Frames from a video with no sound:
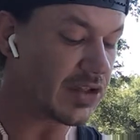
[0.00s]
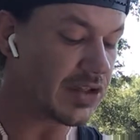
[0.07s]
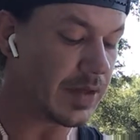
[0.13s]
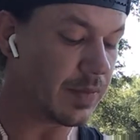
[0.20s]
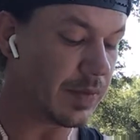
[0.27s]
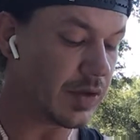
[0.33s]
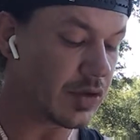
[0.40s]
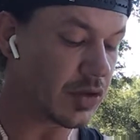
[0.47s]
As
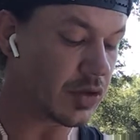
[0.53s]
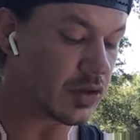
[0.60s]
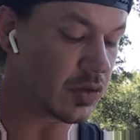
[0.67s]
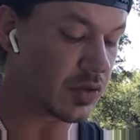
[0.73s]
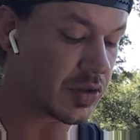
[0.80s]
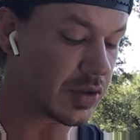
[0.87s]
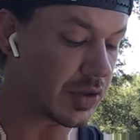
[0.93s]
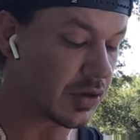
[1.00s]
she mirrors
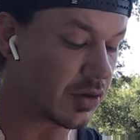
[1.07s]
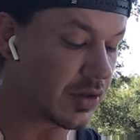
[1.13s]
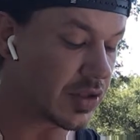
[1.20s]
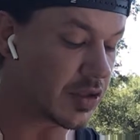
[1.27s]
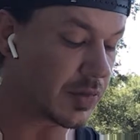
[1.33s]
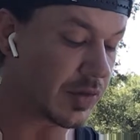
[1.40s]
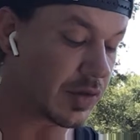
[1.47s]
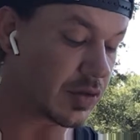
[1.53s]
source in
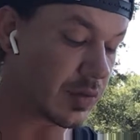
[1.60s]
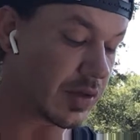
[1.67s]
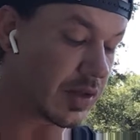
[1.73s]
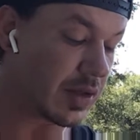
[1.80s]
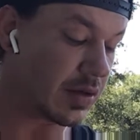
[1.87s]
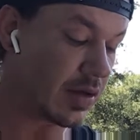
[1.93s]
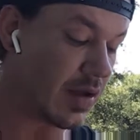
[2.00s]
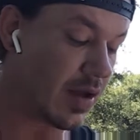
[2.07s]
her experience
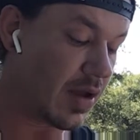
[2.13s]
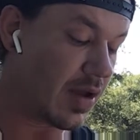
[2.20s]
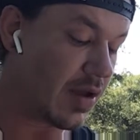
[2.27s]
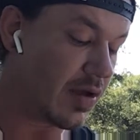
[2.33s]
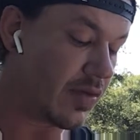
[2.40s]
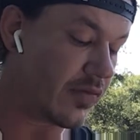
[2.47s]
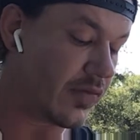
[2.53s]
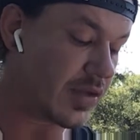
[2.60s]
within
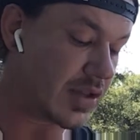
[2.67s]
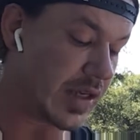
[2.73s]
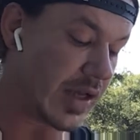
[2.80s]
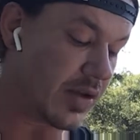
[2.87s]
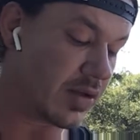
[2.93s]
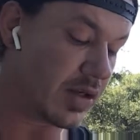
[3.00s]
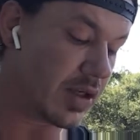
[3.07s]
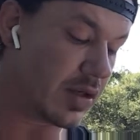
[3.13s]

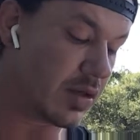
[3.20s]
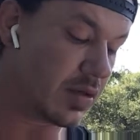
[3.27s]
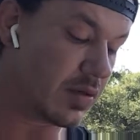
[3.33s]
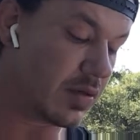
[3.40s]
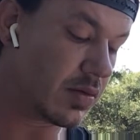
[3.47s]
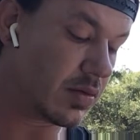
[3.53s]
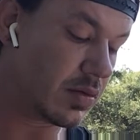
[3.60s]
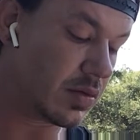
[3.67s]
physicality,
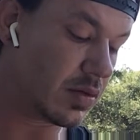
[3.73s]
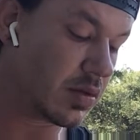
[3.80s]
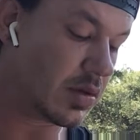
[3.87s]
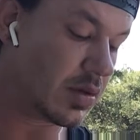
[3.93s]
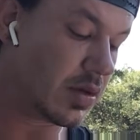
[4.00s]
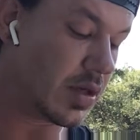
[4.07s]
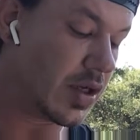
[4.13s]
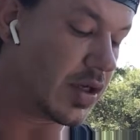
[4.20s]

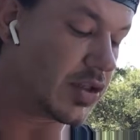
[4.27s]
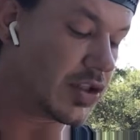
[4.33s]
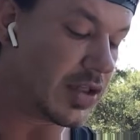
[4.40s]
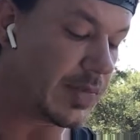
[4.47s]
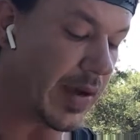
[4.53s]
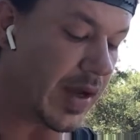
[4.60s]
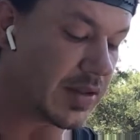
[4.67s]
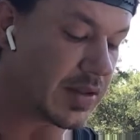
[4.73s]

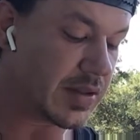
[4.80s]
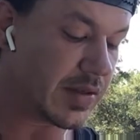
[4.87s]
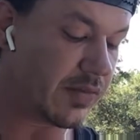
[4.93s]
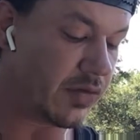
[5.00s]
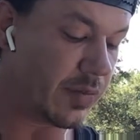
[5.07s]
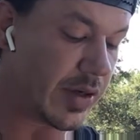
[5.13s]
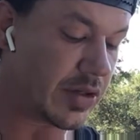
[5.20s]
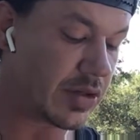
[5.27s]
she
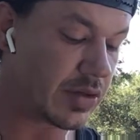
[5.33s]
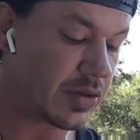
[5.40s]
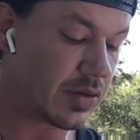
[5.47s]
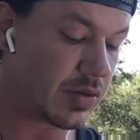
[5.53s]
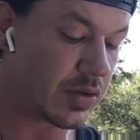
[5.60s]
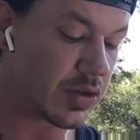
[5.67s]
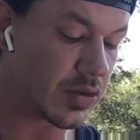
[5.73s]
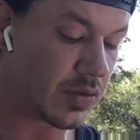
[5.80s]
passes information
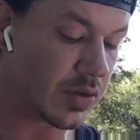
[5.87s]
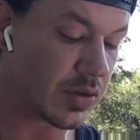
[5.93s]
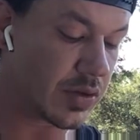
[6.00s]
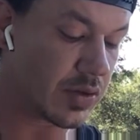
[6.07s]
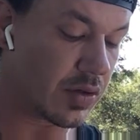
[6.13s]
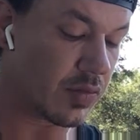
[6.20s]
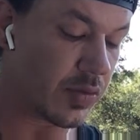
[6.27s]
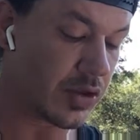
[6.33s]
to the
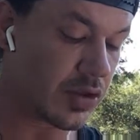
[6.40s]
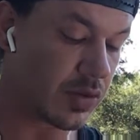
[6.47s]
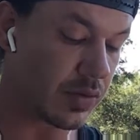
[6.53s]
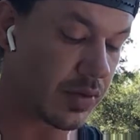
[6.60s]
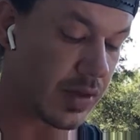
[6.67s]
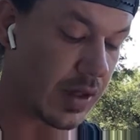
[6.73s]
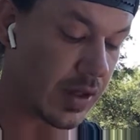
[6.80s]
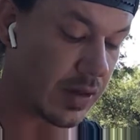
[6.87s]
source
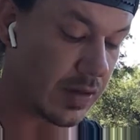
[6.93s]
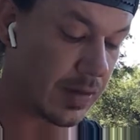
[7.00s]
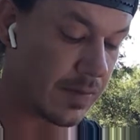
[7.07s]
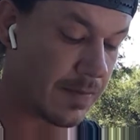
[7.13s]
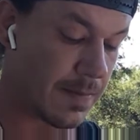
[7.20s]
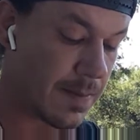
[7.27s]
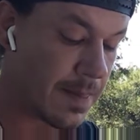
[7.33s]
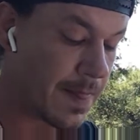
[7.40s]
original thought.
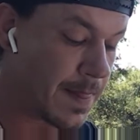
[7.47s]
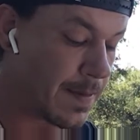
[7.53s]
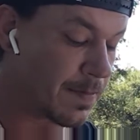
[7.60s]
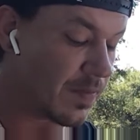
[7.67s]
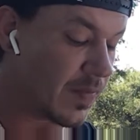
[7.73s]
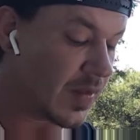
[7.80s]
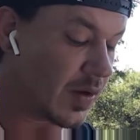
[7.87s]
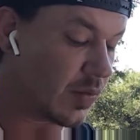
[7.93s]

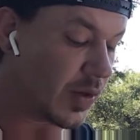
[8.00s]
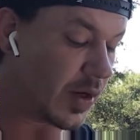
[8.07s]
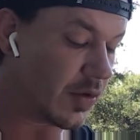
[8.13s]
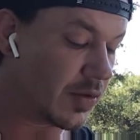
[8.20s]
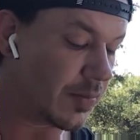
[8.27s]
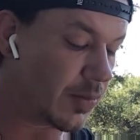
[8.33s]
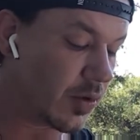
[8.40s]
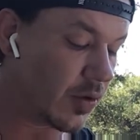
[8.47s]

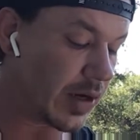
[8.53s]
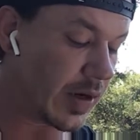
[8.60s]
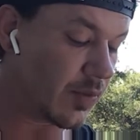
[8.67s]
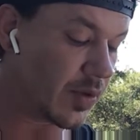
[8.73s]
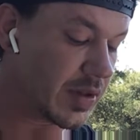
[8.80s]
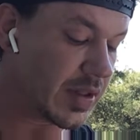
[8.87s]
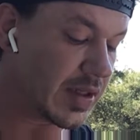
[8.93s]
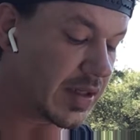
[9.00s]
We are the
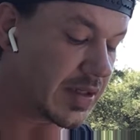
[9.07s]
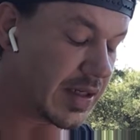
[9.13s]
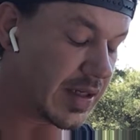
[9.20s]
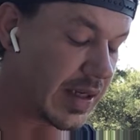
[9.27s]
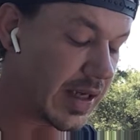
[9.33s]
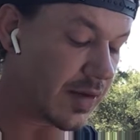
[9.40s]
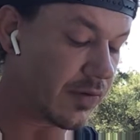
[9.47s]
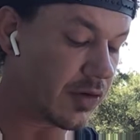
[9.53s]
program within the
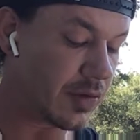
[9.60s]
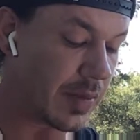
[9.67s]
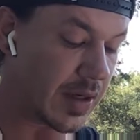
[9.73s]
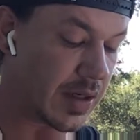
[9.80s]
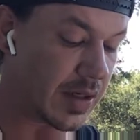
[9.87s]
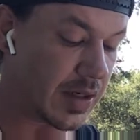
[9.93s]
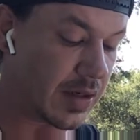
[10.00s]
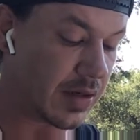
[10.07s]
DNA of
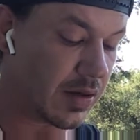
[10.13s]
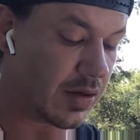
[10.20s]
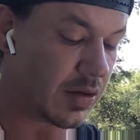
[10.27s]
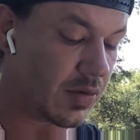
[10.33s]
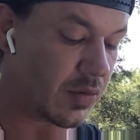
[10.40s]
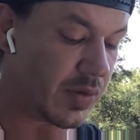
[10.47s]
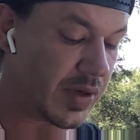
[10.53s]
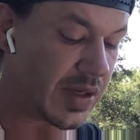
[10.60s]
humanity.
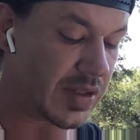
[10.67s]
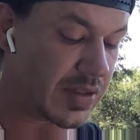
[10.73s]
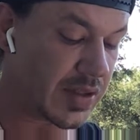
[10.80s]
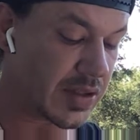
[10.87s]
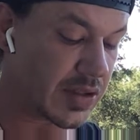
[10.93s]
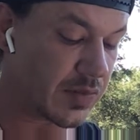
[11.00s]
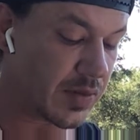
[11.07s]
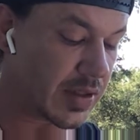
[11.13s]
We
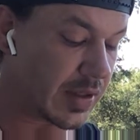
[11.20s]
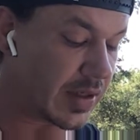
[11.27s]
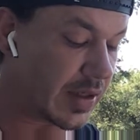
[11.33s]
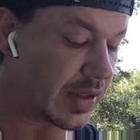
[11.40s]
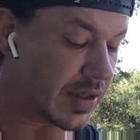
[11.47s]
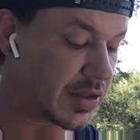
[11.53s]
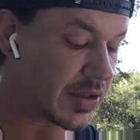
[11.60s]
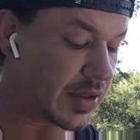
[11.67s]
exist
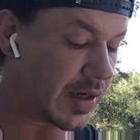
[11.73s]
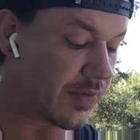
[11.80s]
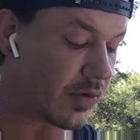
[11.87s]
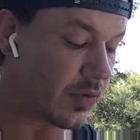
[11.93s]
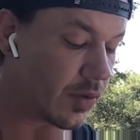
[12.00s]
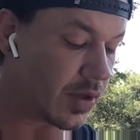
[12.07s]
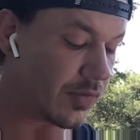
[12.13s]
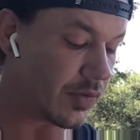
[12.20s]
within each and
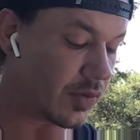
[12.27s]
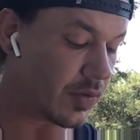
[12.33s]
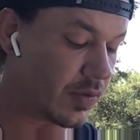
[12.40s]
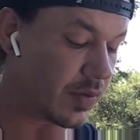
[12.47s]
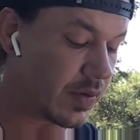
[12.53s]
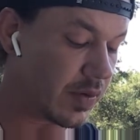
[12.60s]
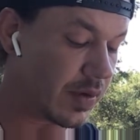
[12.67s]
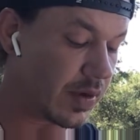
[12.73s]
every one of
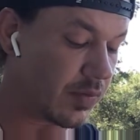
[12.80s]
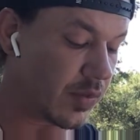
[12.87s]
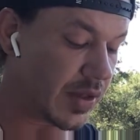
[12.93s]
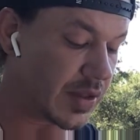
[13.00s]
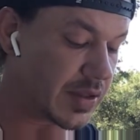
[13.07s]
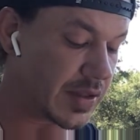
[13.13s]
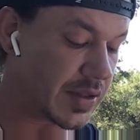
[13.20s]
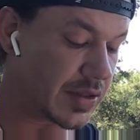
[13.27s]
you,
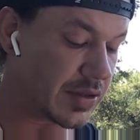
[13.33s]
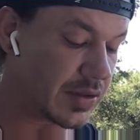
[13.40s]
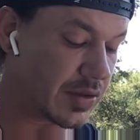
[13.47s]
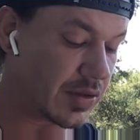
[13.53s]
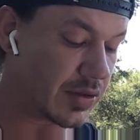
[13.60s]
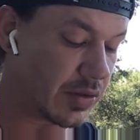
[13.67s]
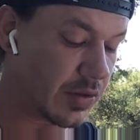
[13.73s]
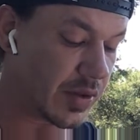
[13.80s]
and we
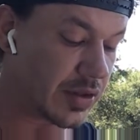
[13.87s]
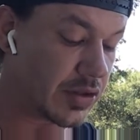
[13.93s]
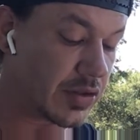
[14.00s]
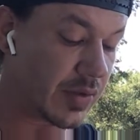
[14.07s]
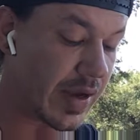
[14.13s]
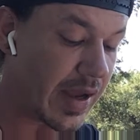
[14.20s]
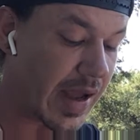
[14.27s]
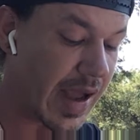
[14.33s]
assist you
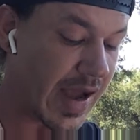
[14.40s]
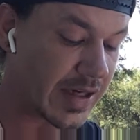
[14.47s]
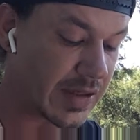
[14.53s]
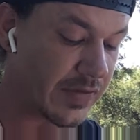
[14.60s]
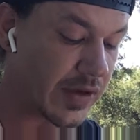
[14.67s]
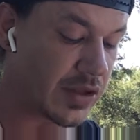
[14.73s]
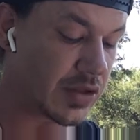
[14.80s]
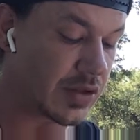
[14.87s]
into
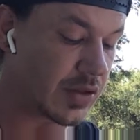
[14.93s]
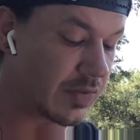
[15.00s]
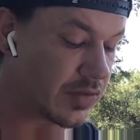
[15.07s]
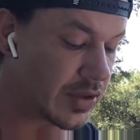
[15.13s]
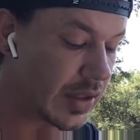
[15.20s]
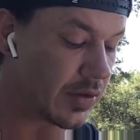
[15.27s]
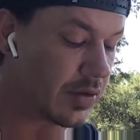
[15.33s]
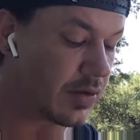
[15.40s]
activations
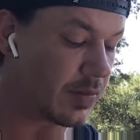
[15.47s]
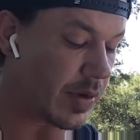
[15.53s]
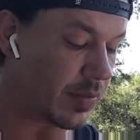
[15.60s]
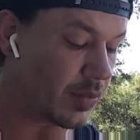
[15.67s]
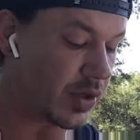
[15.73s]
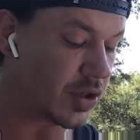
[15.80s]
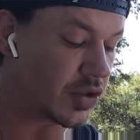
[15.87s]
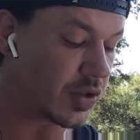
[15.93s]
of cellular
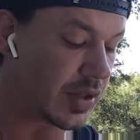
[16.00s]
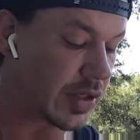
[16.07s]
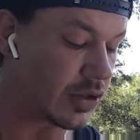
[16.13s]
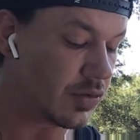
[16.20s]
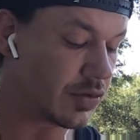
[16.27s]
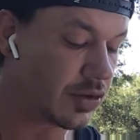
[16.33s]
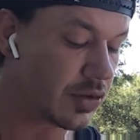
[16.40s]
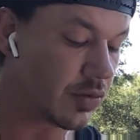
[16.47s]
memories so
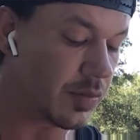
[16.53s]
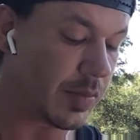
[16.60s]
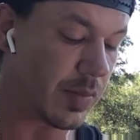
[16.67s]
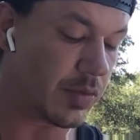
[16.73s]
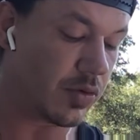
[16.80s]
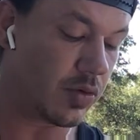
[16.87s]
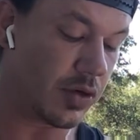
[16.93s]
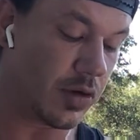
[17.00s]
that you too
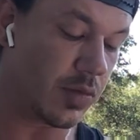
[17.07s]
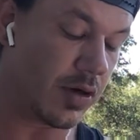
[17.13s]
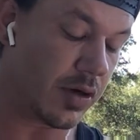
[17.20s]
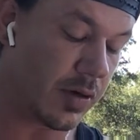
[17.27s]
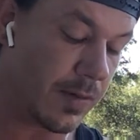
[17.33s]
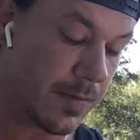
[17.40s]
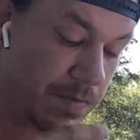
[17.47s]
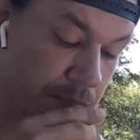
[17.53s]
remember who
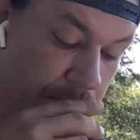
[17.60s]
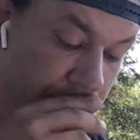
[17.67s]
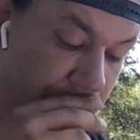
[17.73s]
you are.